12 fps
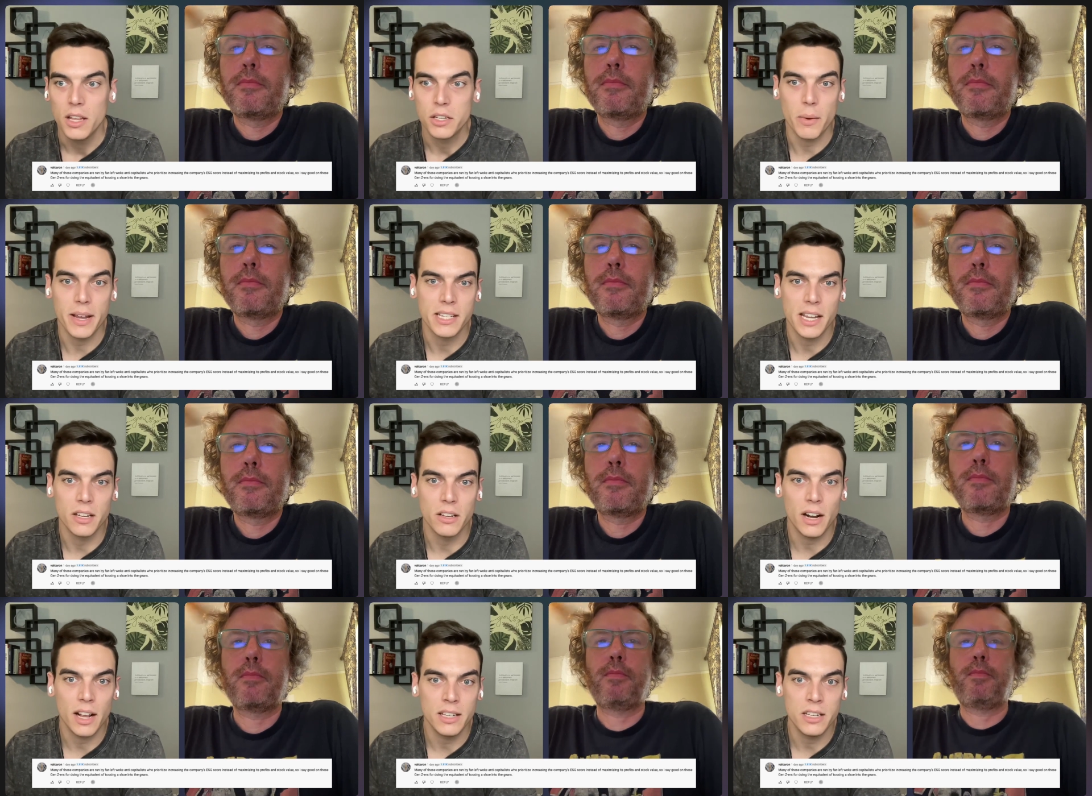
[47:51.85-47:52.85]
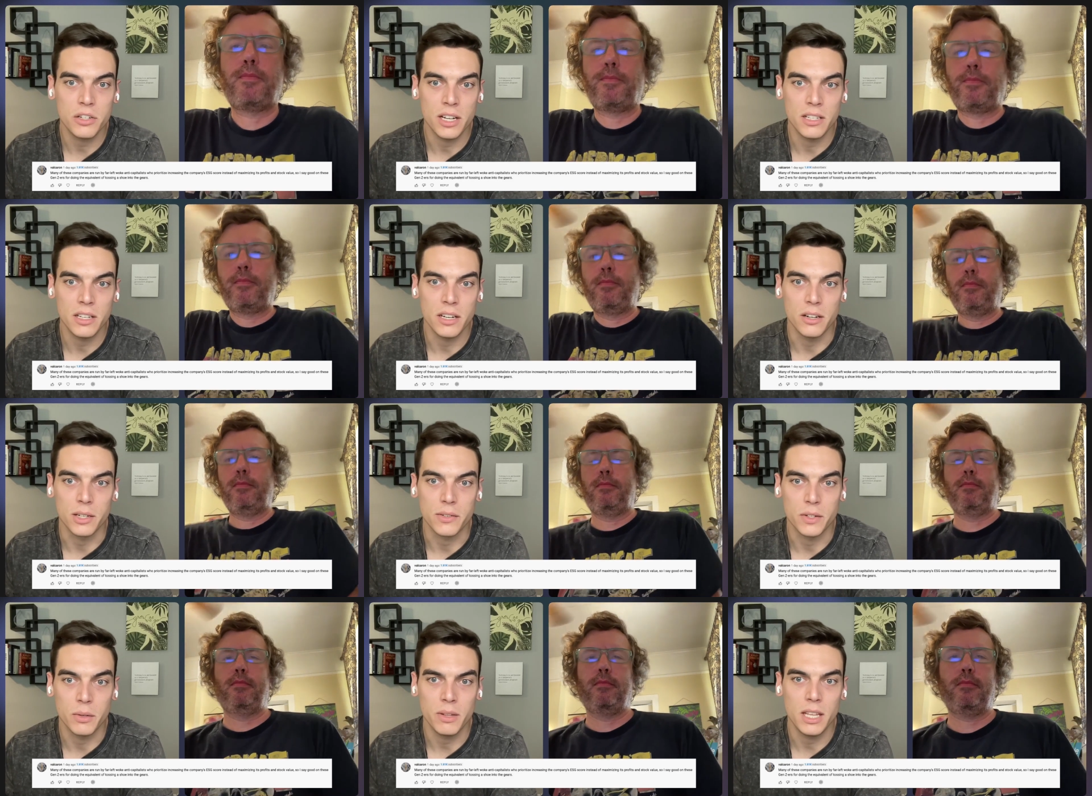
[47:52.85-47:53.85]
Speaker 1: So I say good on these Gen Zers
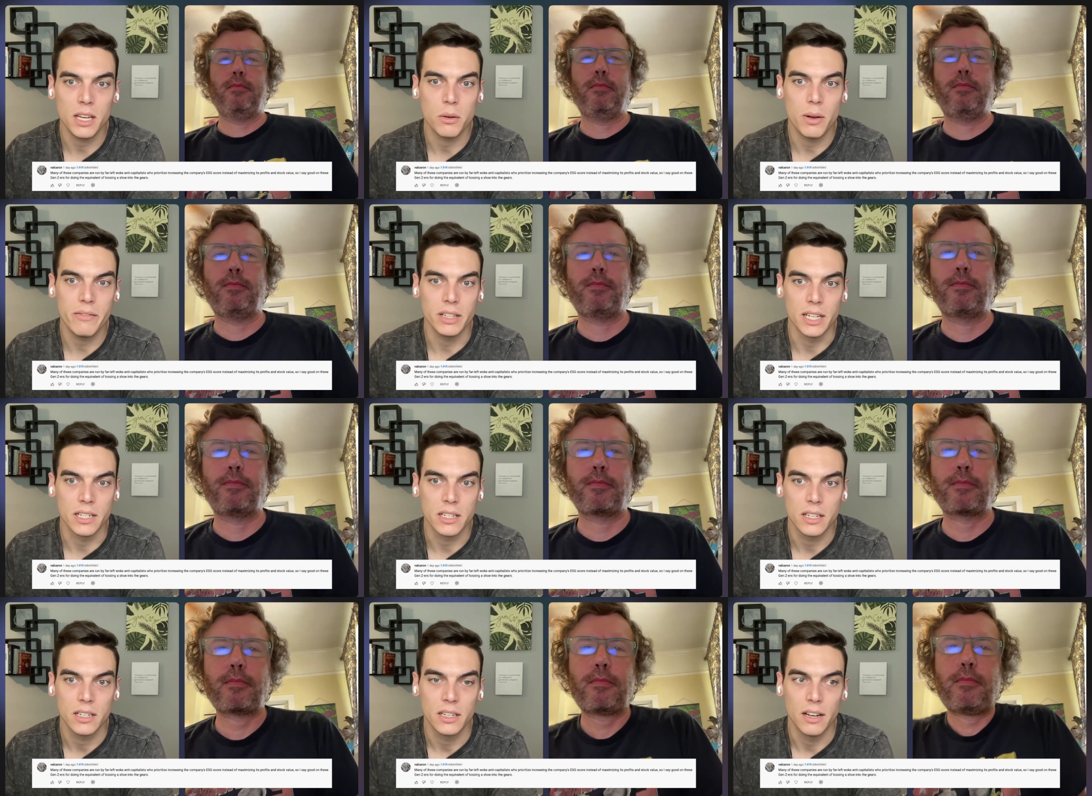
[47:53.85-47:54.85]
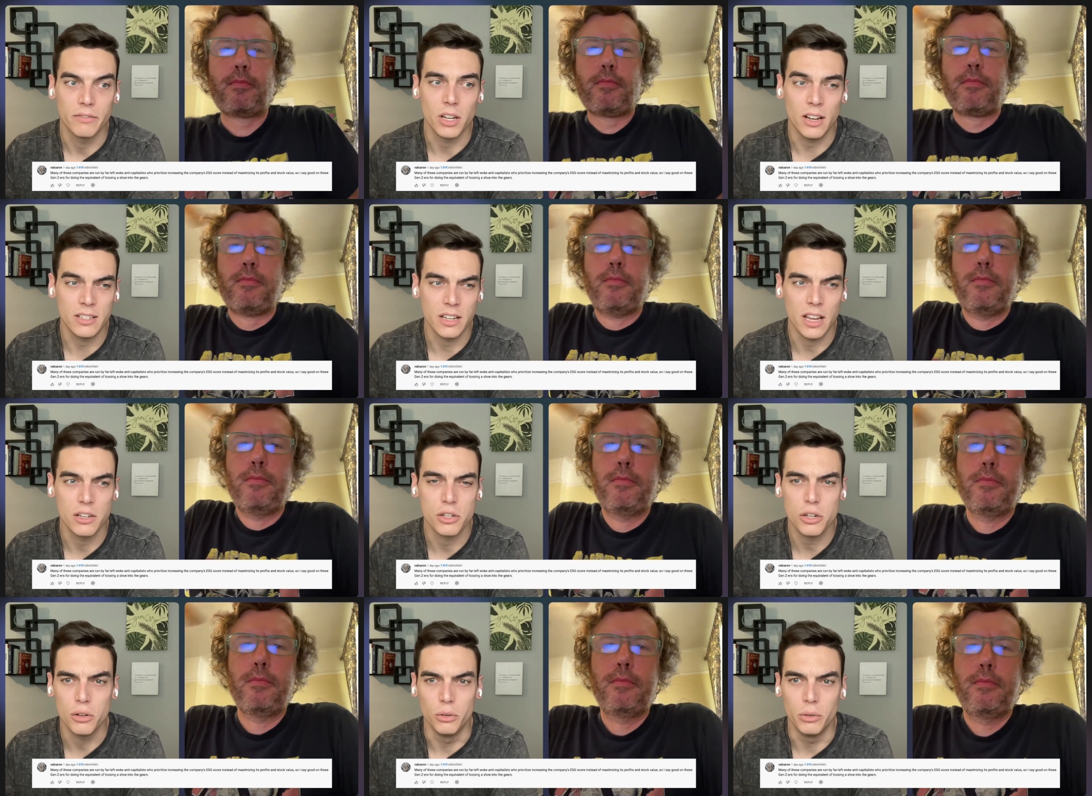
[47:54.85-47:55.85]
for doing the equivalent of tossing a
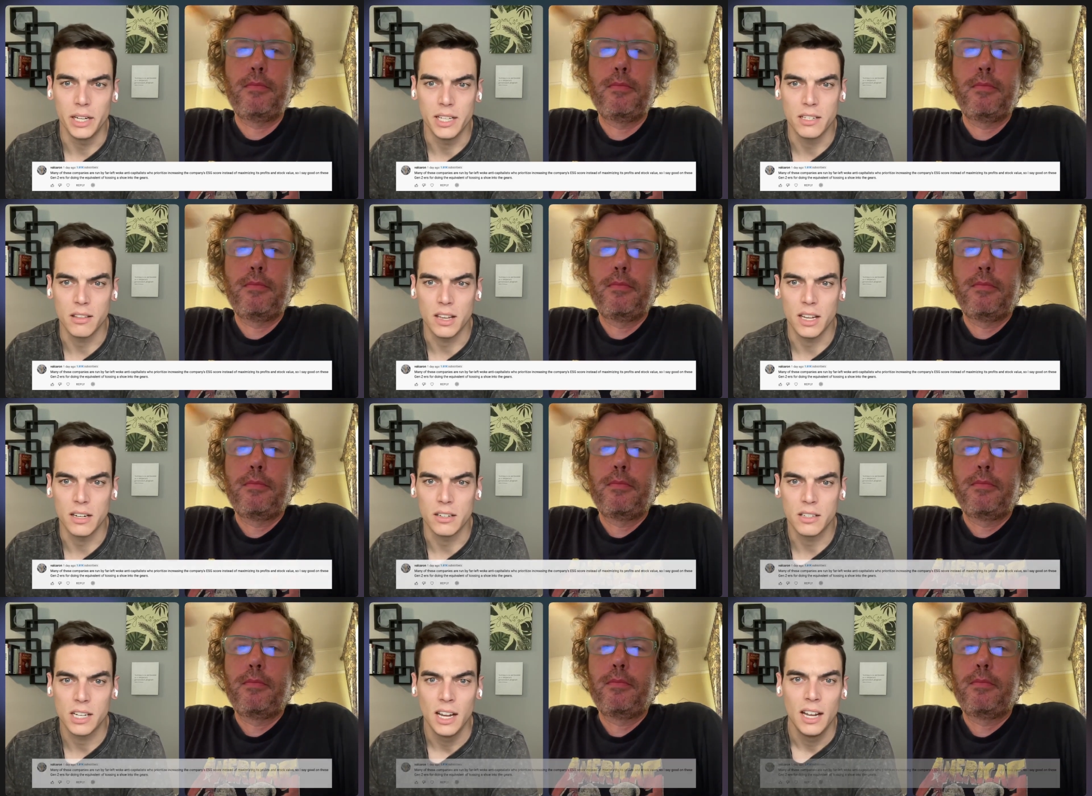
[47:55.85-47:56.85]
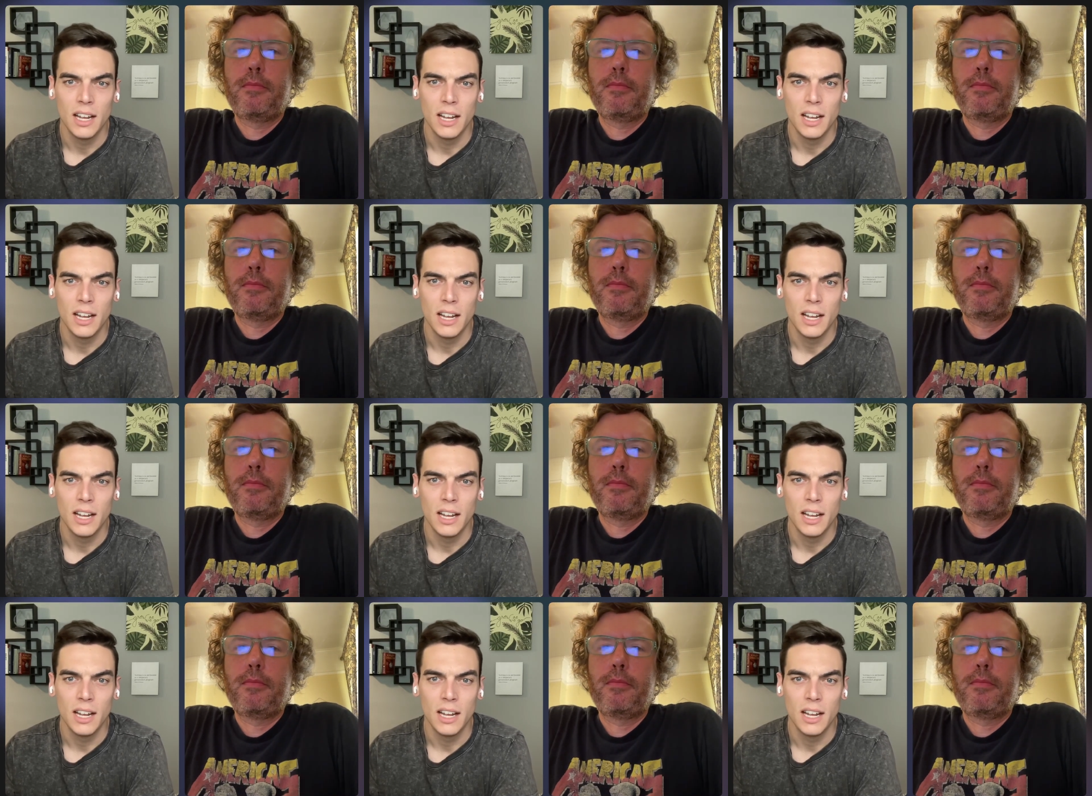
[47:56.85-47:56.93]
shoe into the gears.